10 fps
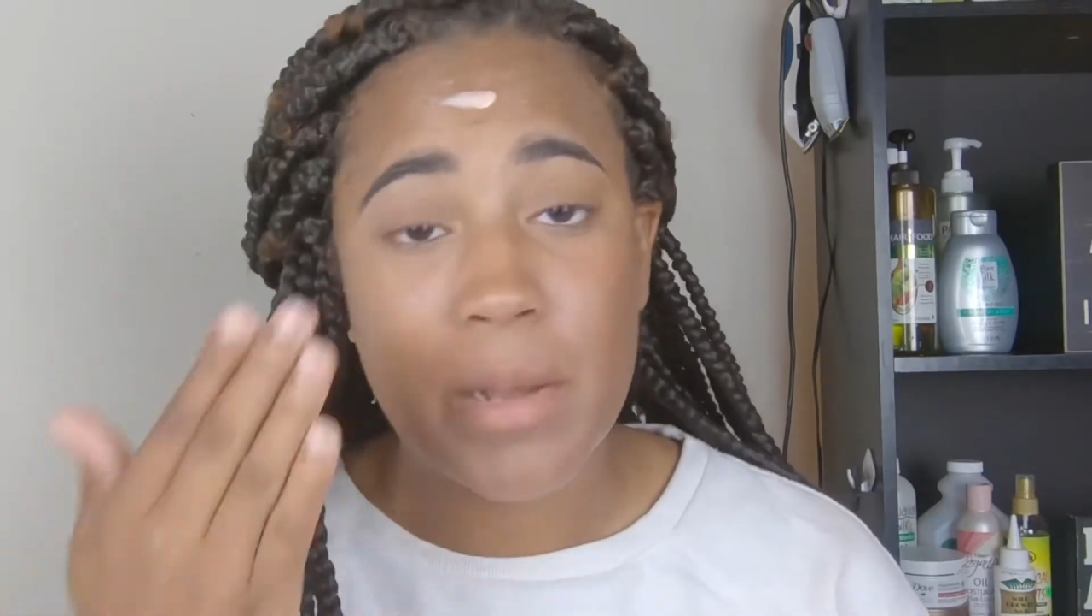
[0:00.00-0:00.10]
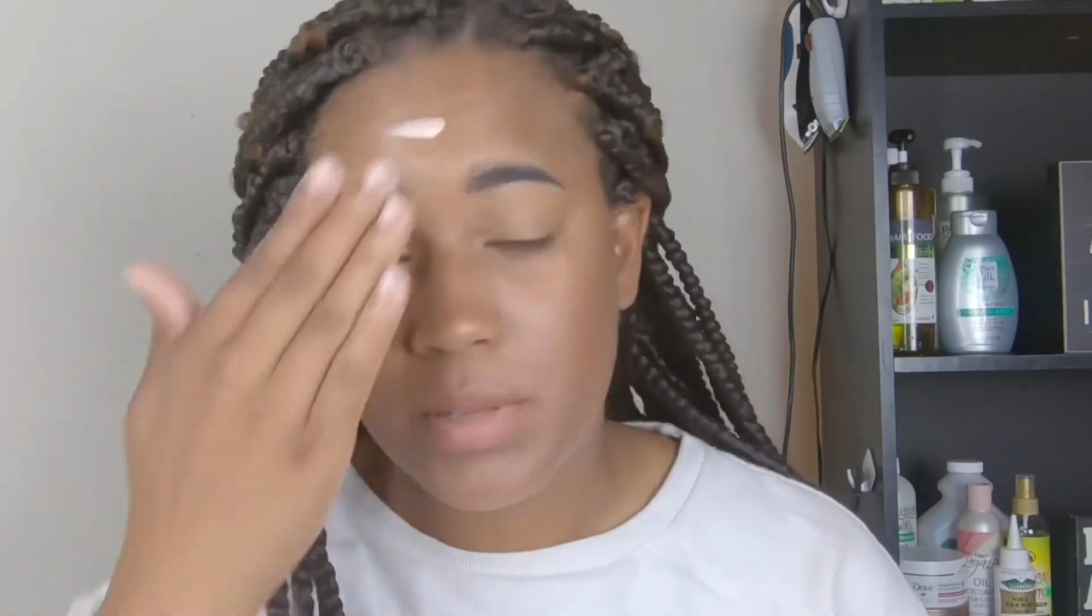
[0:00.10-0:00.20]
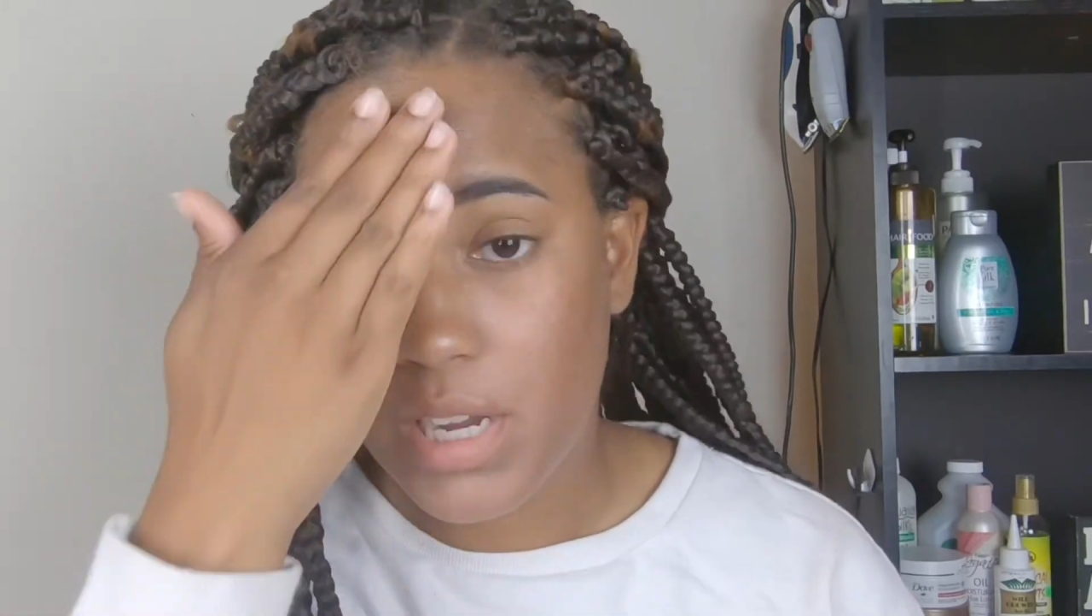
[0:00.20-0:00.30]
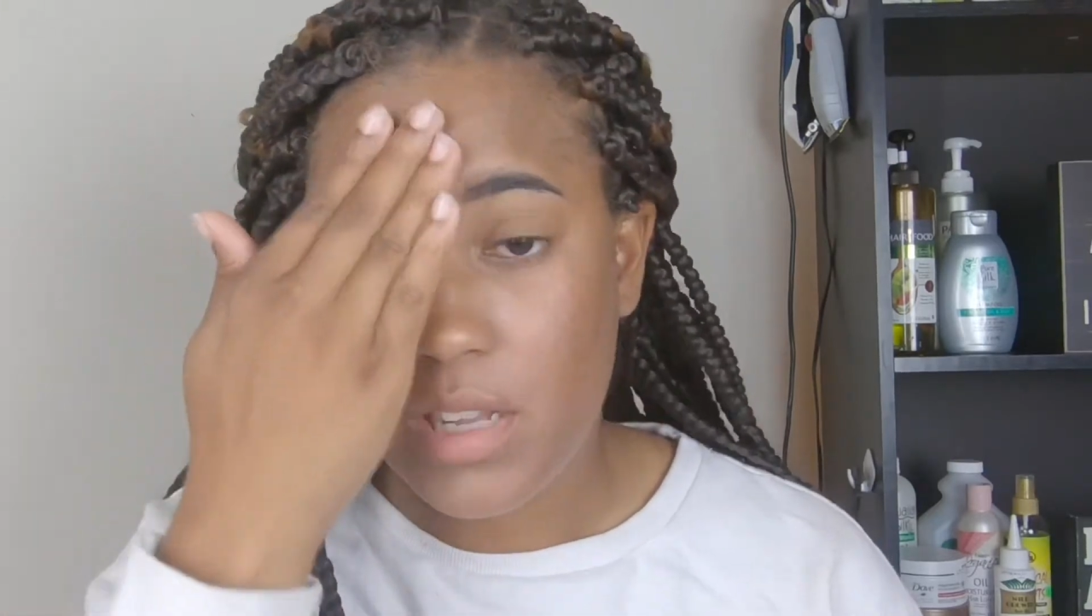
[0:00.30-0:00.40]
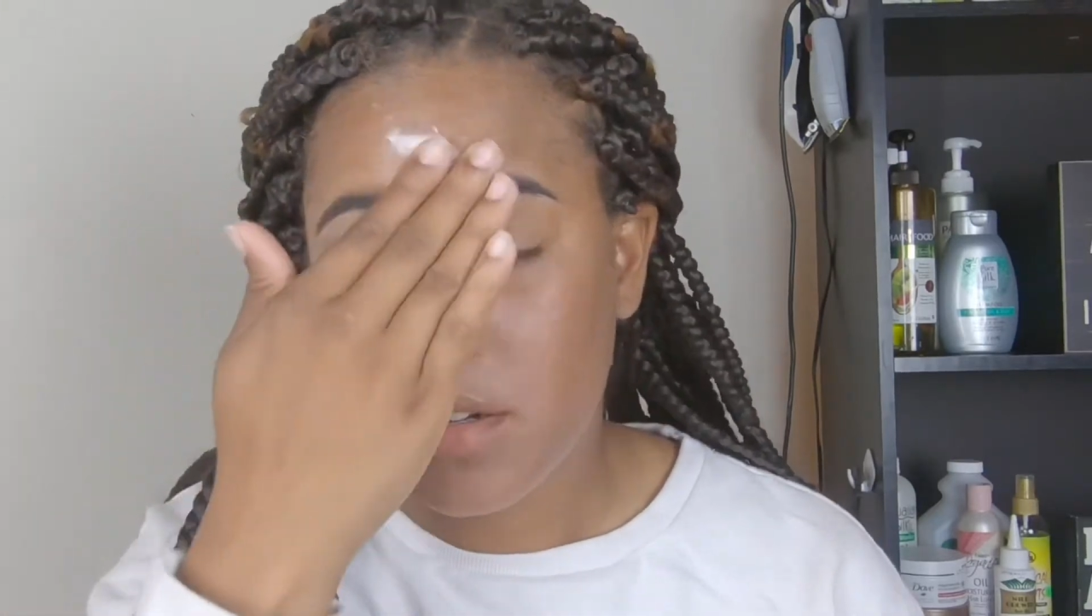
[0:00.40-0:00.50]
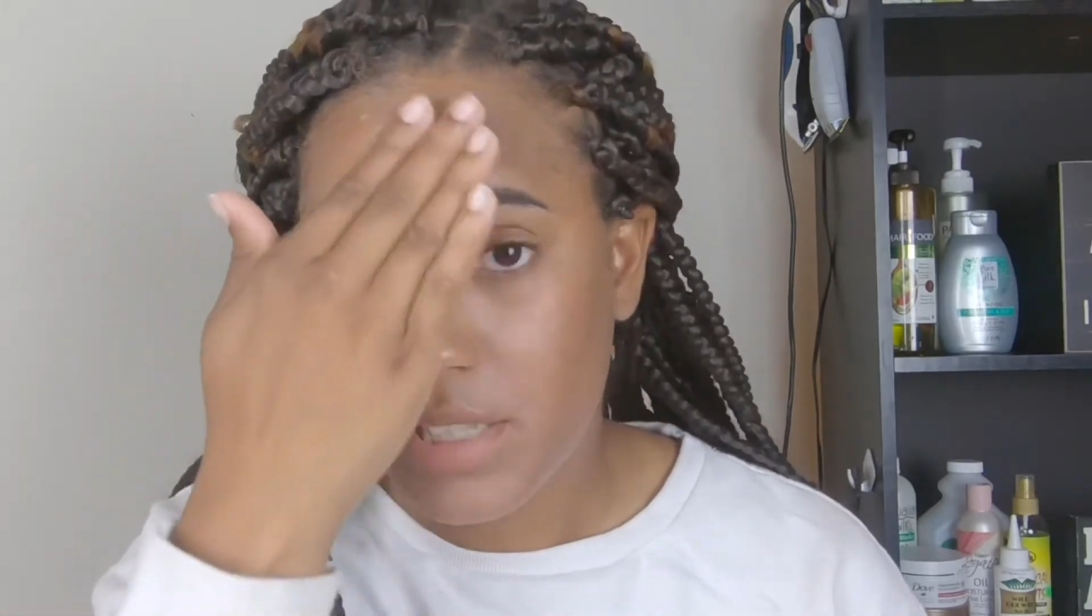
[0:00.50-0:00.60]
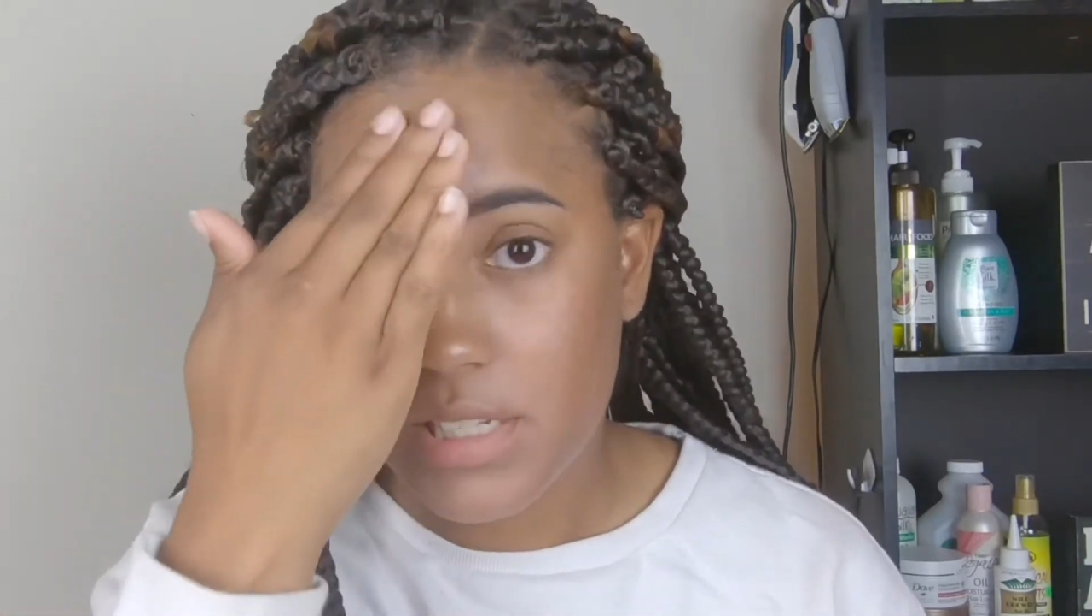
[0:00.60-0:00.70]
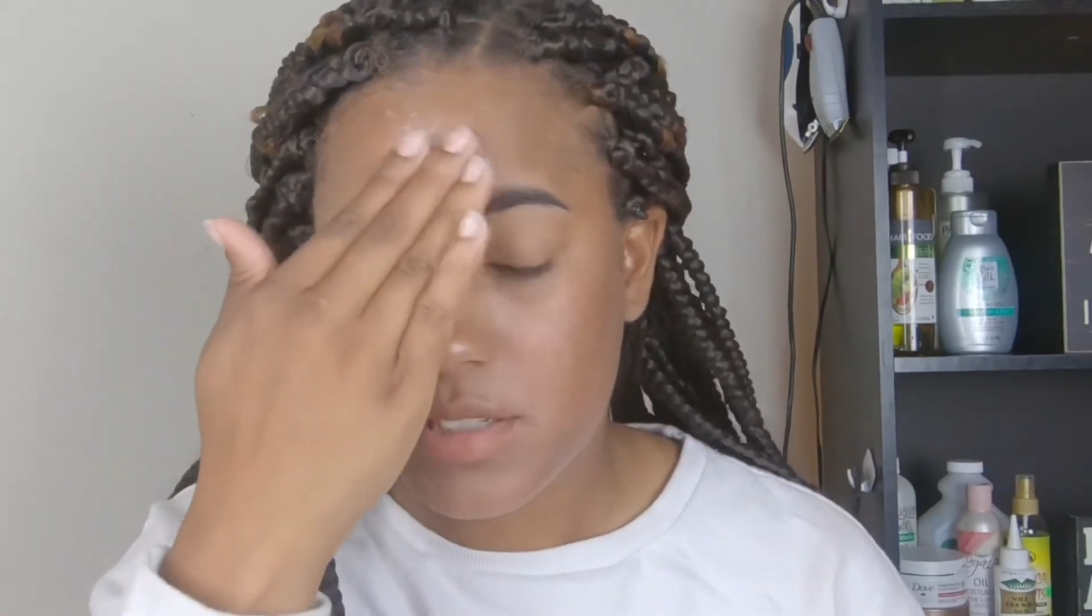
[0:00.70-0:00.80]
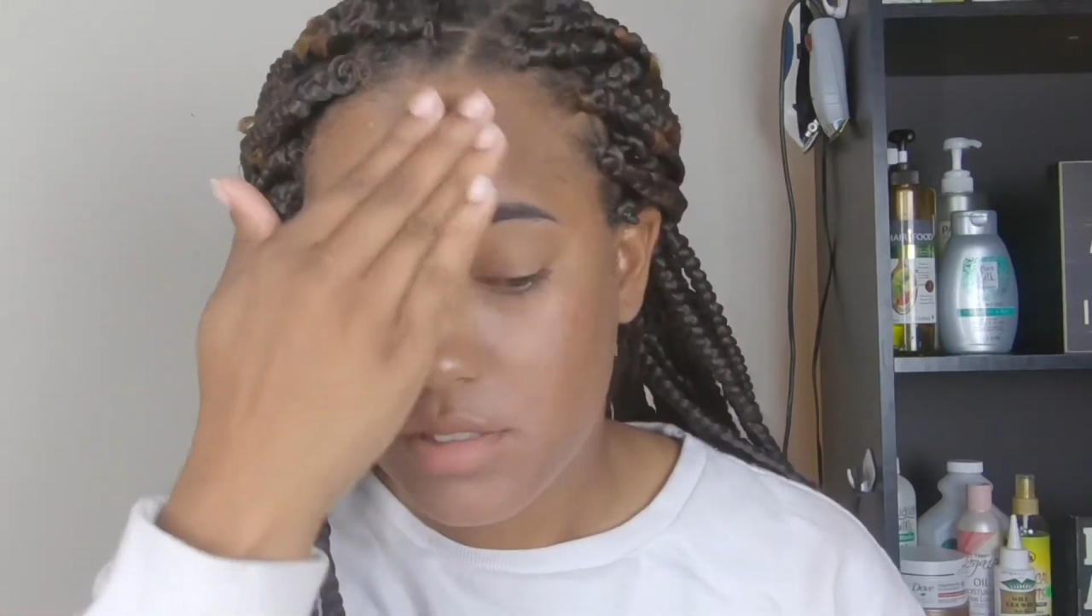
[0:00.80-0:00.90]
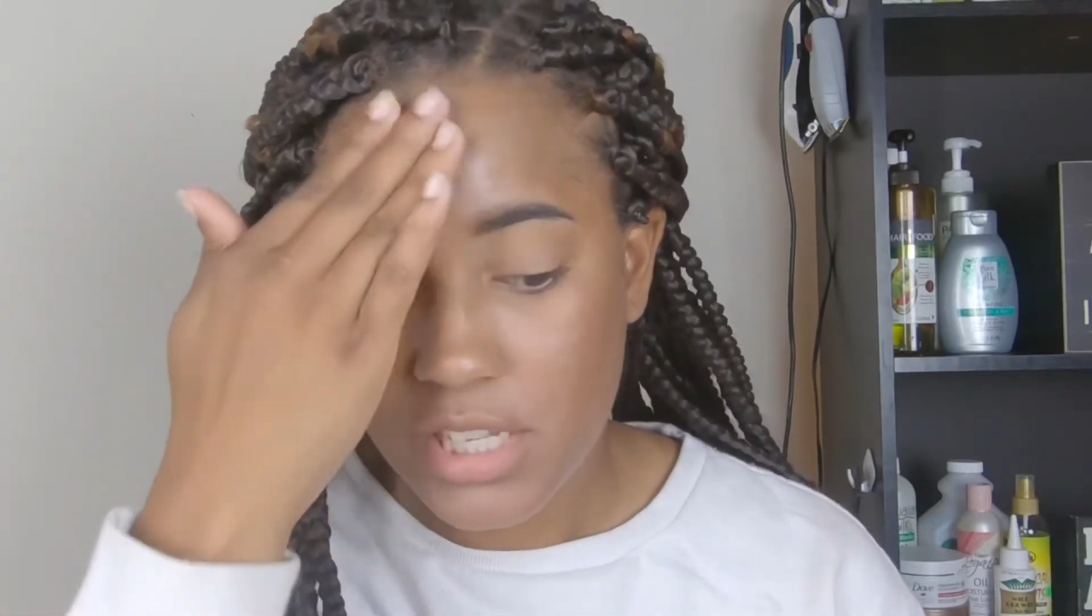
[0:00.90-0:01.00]
the color
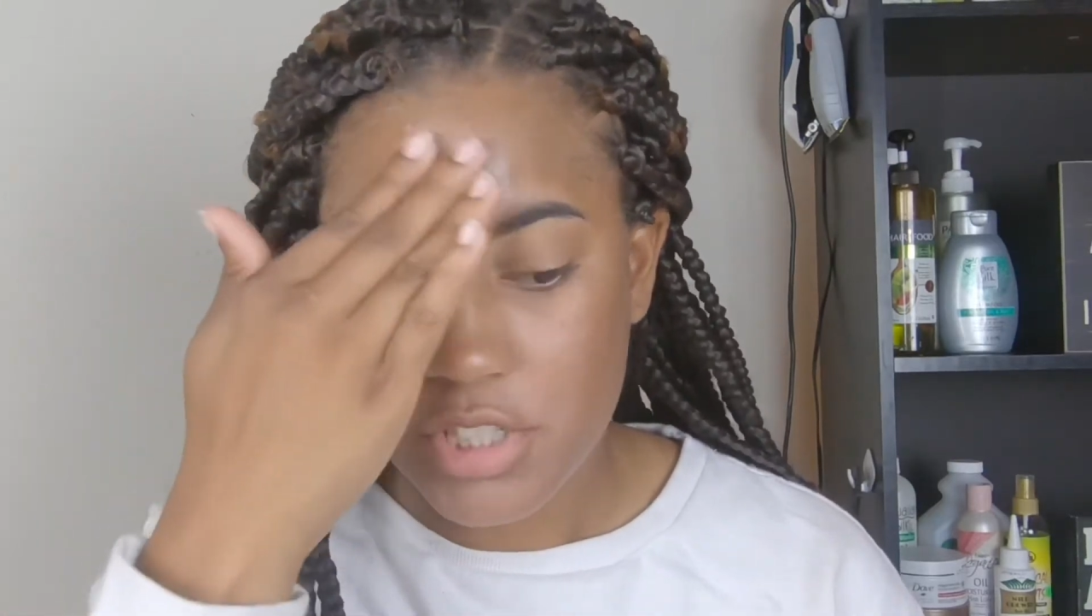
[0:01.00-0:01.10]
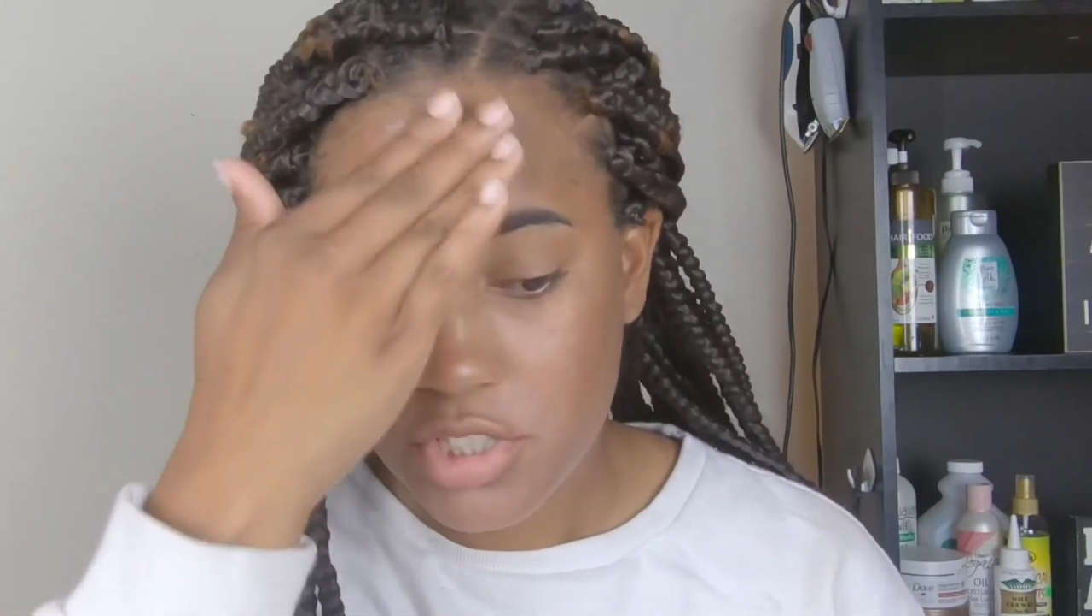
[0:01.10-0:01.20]
that's